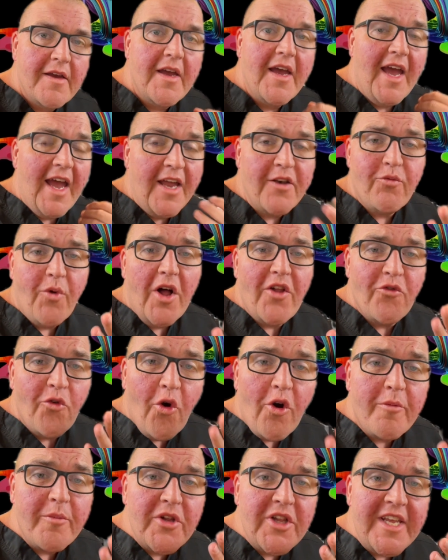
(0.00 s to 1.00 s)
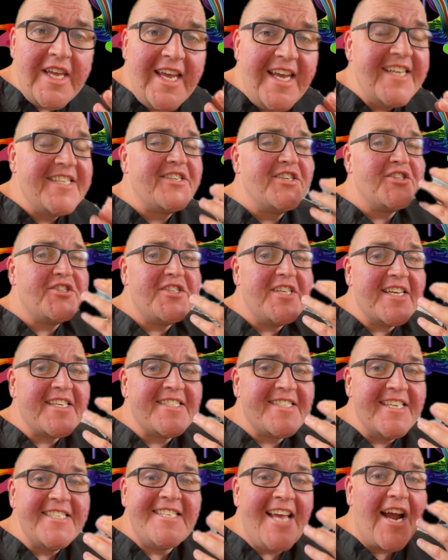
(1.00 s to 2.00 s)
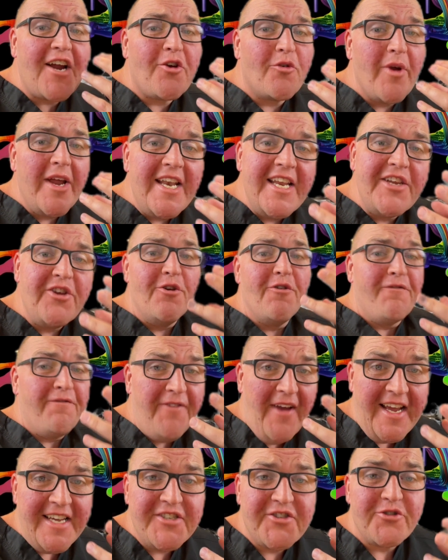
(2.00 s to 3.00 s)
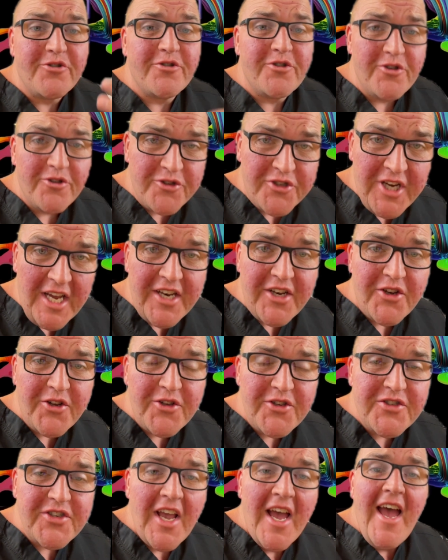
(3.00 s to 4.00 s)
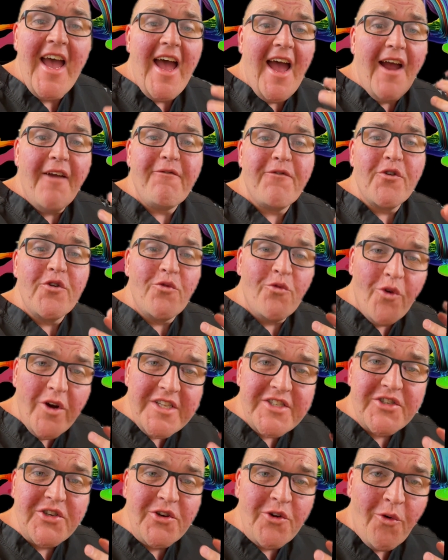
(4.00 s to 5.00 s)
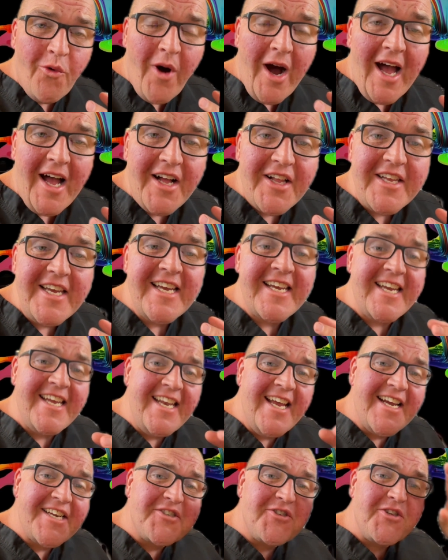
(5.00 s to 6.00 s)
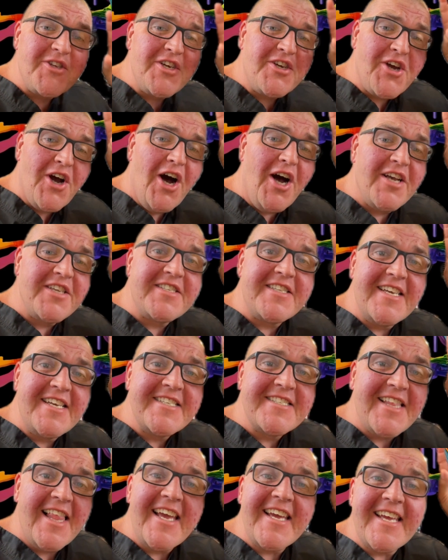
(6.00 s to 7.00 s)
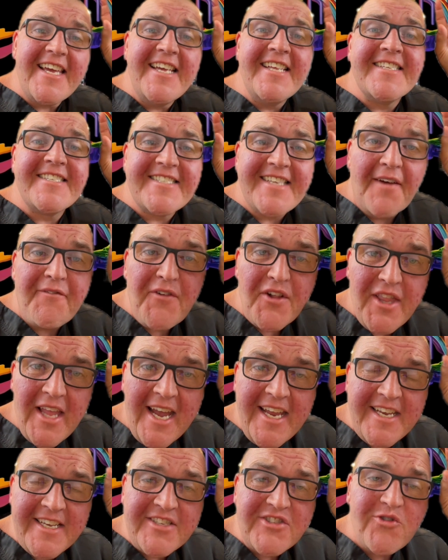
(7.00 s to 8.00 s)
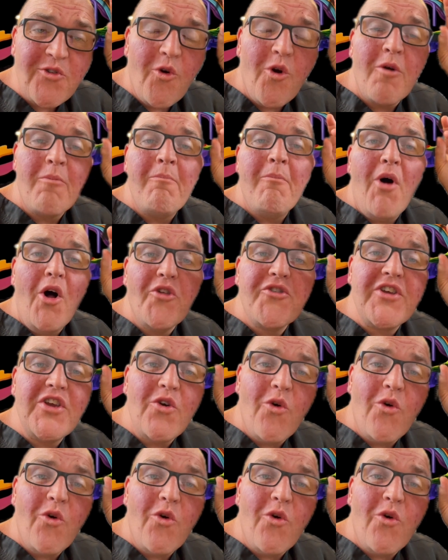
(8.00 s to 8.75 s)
And while normally it just sticks to decorating your face or your genitals, every once in a while it can actually cause things like encephalitis or multi